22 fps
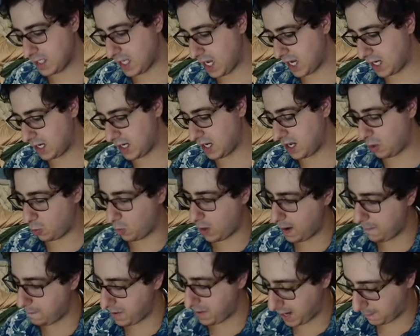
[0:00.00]
Slide it
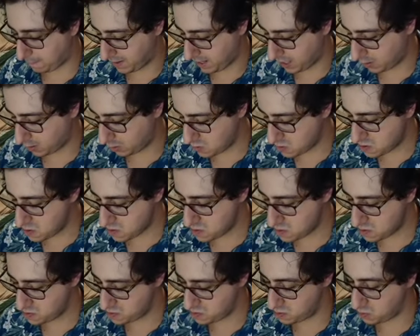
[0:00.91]
out. White backpack.
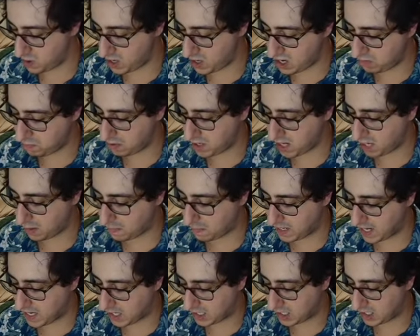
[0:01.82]
Ooh, white
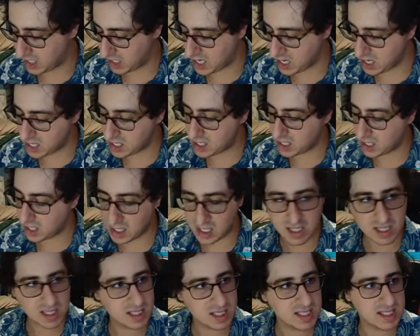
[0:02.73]
backpack
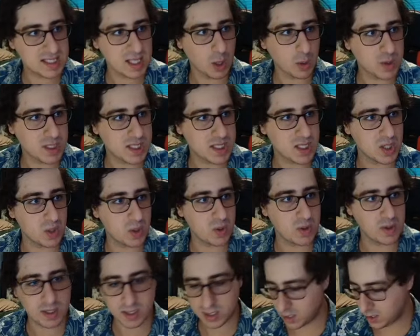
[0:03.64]
again. So
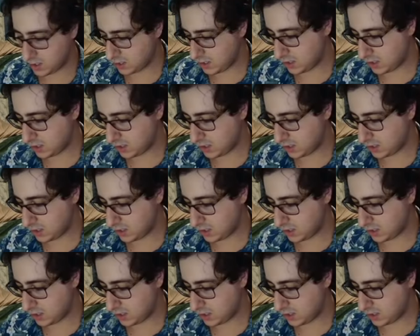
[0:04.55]
soon?